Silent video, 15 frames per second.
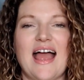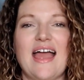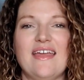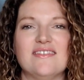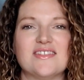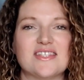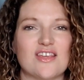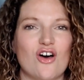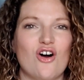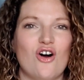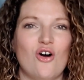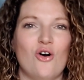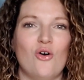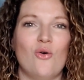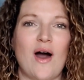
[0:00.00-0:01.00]
And
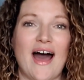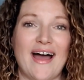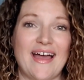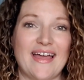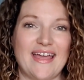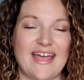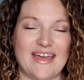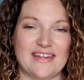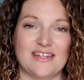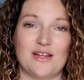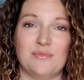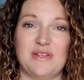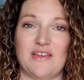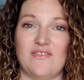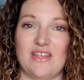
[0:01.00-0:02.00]
so I ended
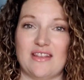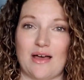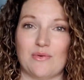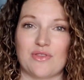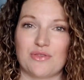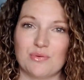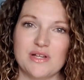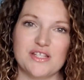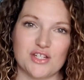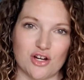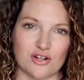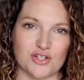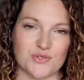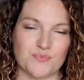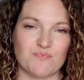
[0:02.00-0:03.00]
up giving that one three
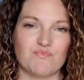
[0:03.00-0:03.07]
stars.